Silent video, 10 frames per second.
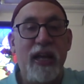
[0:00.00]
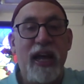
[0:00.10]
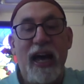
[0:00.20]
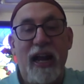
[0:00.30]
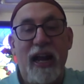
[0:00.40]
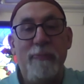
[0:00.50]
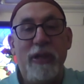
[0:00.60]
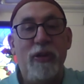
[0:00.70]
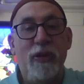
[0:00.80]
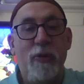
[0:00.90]
And I'm the
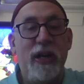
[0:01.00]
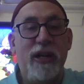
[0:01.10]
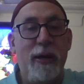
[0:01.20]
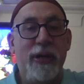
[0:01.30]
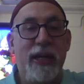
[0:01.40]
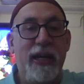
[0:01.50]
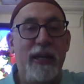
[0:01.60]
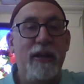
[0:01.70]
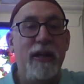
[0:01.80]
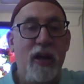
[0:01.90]
only one coming
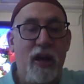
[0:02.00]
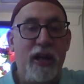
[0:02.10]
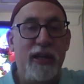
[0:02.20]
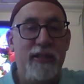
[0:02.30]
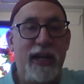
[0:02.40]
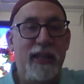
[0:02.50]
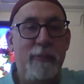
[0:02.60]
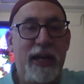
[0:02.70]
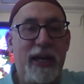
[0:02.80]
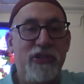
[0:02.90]
in on a daily
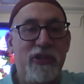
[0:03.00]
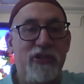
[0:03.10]
basis.